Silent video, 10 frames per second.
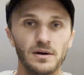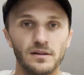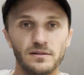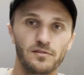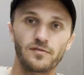
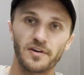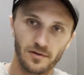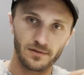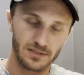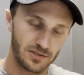this finger
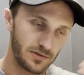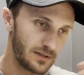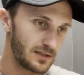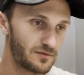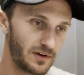on this string,
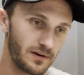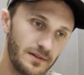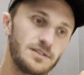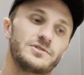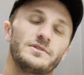this finger on
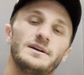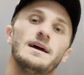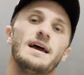this string,